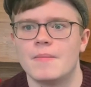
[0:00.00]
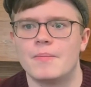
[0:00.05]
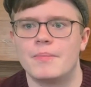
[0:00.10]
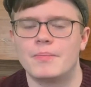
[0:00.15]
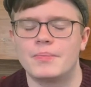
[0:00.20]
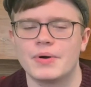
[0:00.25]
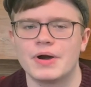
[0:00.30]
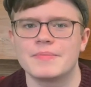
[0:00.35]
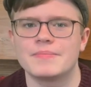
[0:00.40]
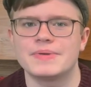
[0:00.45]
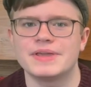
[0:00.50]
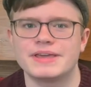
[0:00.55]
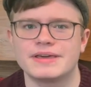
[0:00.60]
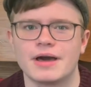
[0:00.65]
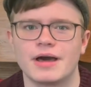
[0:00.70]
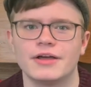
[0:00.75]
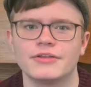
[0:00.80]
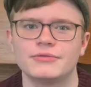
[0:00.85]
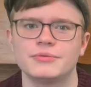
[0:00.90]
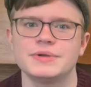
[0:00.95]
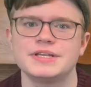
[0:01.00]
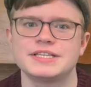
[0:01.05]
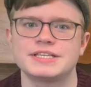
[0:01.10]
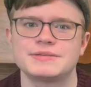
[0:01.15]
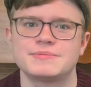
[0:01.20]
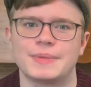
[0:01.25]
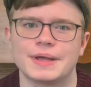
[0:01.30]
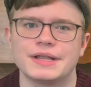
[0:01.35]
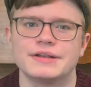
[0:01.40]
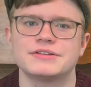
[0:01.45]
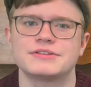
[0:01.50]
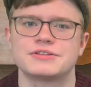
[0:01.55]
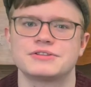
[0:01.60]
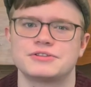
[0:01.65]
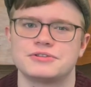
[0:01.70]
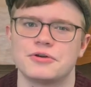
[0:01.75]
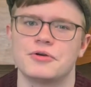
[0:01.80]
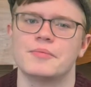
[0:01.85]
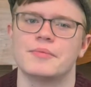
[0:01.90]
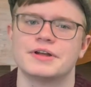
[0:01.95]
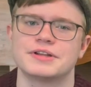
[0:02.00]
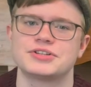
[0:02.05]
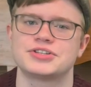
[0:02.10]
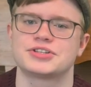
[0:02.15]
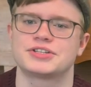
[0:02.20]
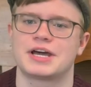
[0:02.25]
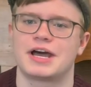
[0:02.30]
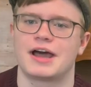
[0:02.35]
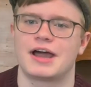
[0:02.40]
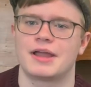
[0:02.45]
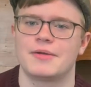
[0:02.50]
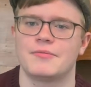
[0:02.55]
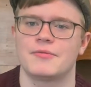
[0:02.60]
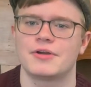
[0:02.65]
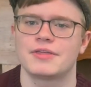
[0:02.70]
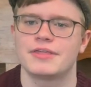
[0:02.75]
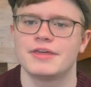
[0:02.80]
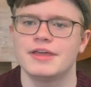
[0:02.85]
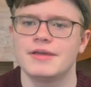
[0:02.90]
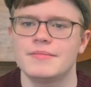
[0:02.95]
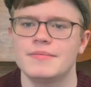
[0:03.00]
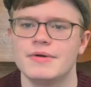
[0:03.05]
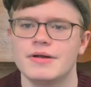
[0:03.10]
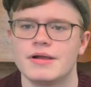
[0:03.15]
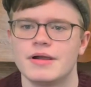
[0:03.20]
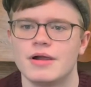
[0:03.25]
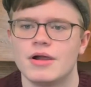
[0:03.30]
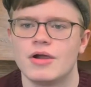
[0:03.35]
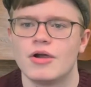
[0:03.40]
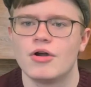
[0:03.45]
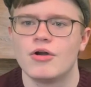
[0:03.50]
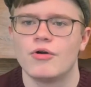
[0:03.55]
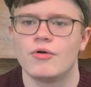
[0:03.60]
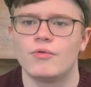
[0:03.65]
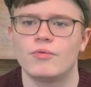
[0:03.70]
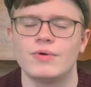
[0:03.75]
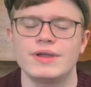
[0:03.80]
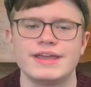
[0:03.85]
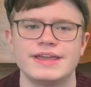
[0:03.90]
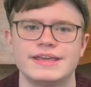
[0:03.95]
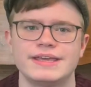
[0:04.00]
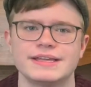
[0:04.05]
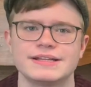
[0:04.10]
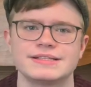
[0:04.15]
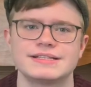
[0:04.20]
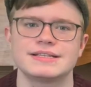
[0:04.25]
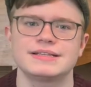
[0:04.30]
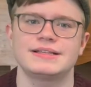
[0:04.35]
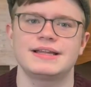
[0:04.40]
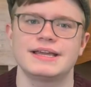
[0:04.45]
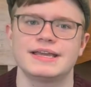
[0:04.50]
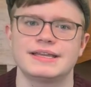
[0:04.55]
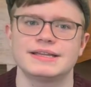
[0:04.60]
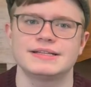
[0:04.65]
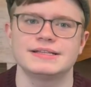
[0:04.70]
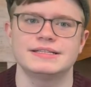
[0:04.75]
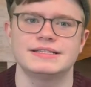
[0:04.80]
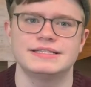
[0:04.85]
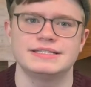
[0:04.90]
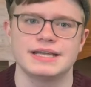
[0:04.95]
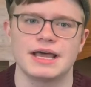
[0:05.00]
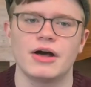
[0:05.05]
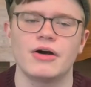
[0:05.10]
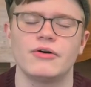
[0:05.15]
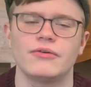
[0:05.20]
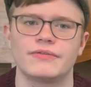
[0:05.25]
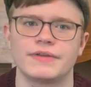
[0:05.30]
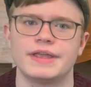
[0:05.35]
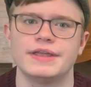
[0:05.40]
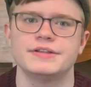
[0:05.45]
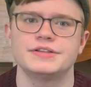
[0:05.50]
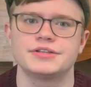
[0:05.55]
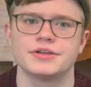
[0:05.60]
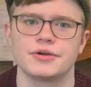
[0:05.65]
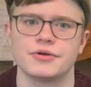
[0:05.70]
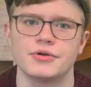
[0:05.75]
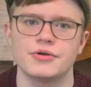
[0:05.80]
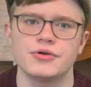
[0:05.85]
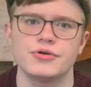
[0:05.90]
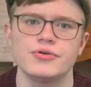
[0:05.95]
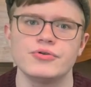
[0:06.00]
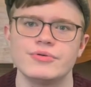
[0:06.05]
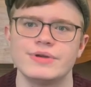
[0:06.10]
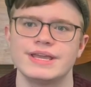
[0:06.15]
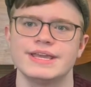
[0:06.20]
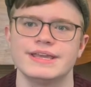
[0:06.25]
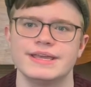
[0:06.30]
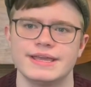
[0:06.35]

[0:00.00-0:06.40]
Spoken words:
But because we spend so much time with him, we get to like delve into who he